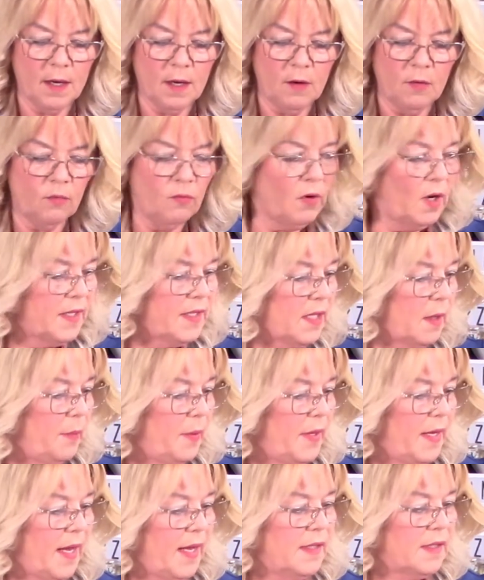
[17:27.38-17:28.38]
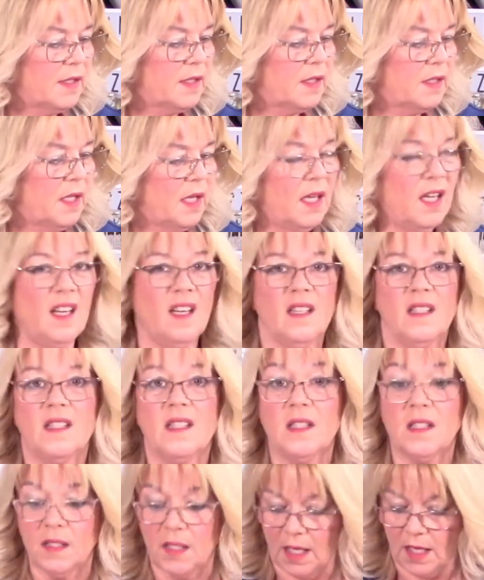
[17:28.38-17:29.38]
right up against the
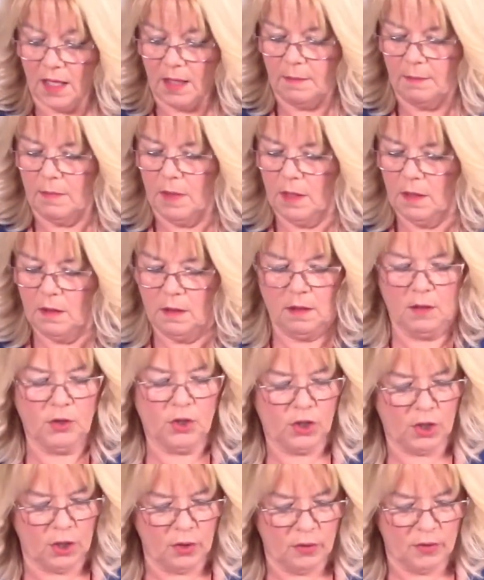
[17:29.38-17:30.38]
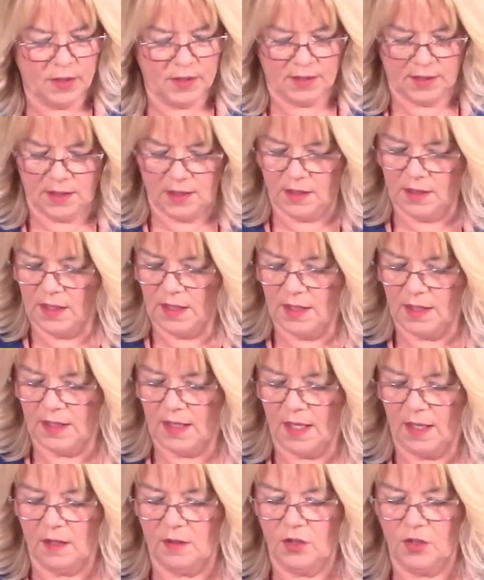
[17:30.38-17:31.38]
seam. I'll show you this in
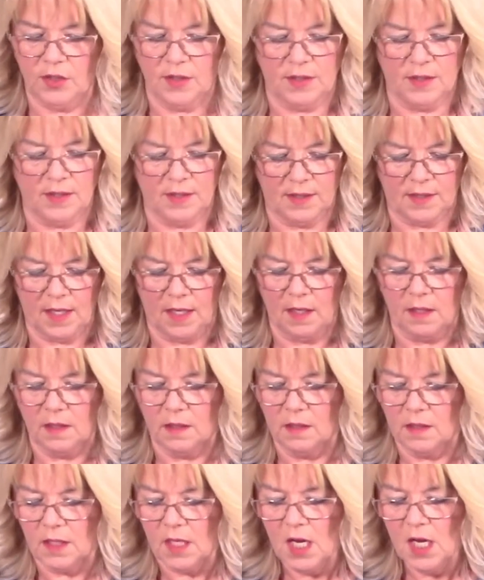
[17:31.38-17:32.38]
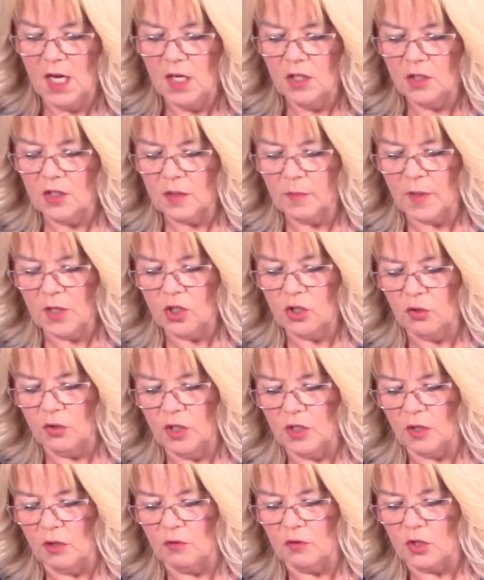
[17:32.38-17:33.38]
detail in just a second. Just make sure
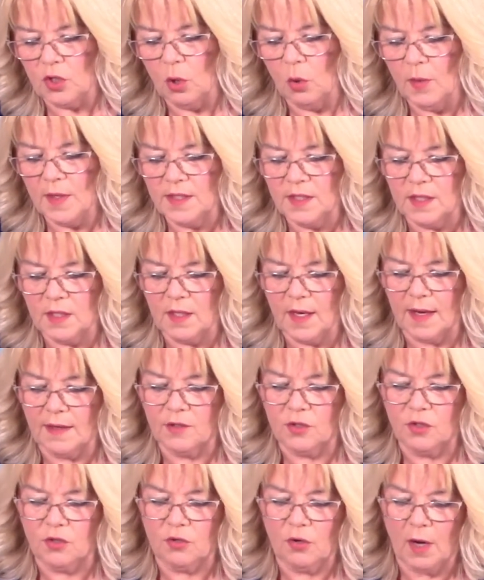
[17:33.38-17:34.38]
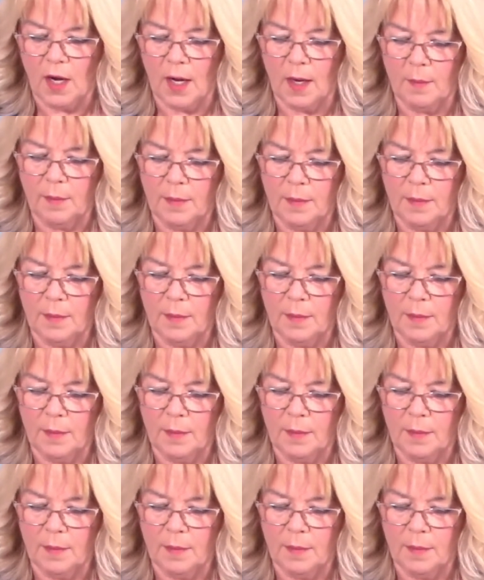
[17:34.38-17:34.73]
you don't twist that strap.